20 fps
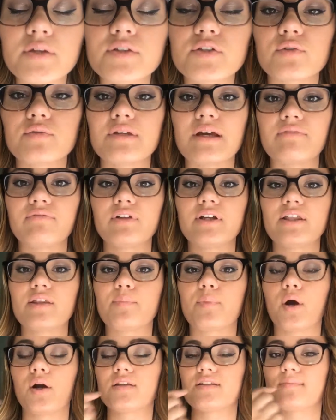So definitely in the
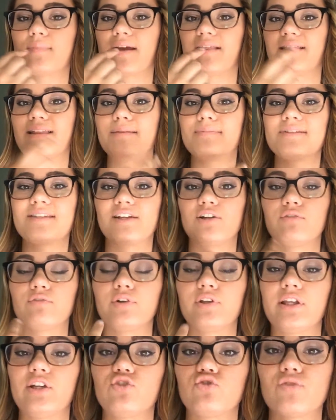parts of my lips that are
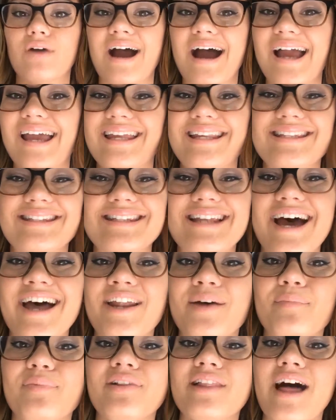really dry, it is
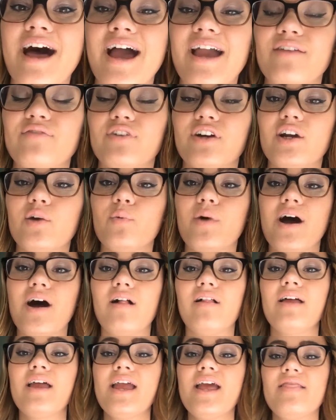not applying very
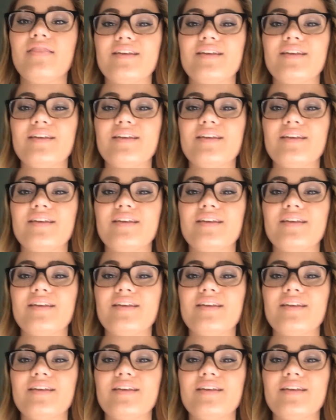well.